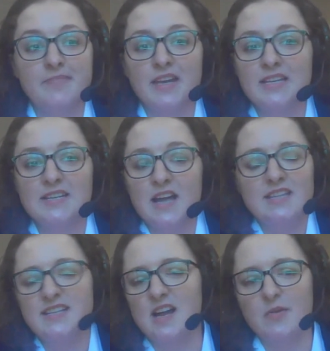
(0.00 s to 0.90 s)
And
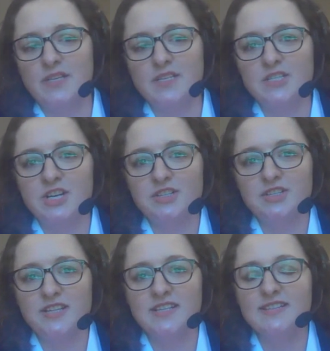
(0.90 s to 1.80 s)
it's not going to
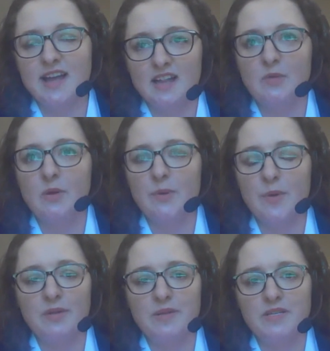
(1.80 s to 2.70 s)
change. That's exactly what we
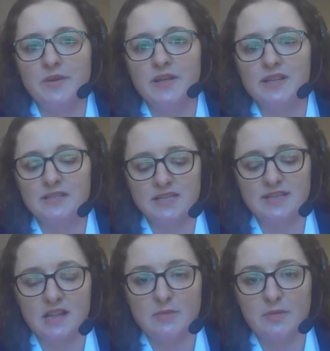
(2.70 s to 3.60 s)
want to be doing. That's
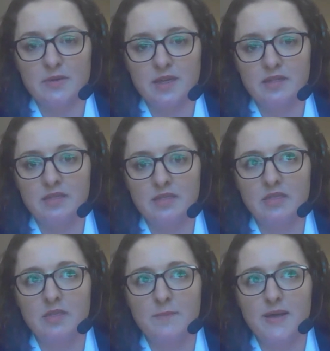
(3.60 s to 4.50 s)
exactly where we think
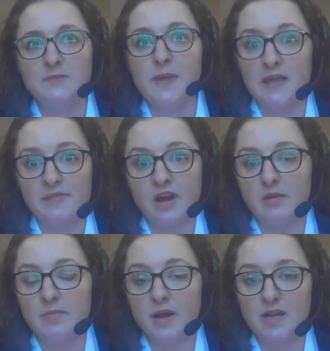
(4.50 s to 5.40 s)
the best bang for
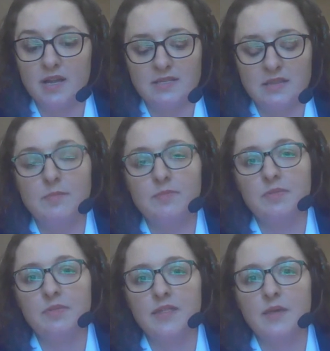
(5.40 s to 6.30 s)
our buck is, and the
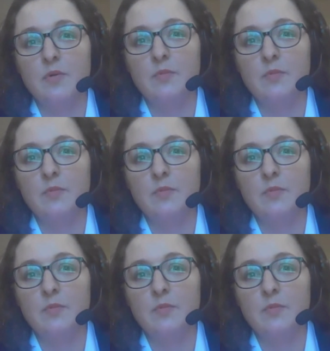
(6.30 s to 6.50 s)
thing that will